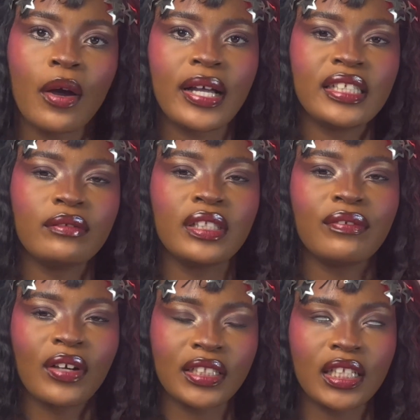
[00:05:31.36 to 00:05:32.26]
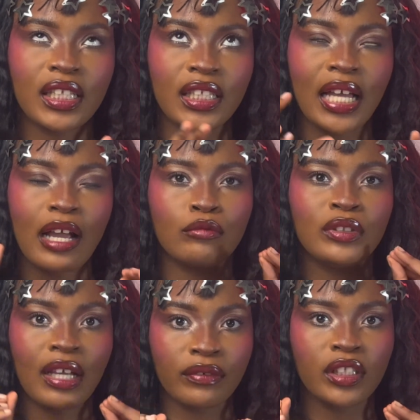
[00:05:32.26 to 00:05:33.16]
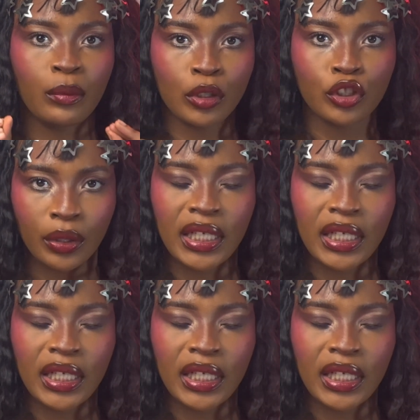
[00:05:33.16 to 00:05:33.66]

I didn't really find anything that I definitely want to show you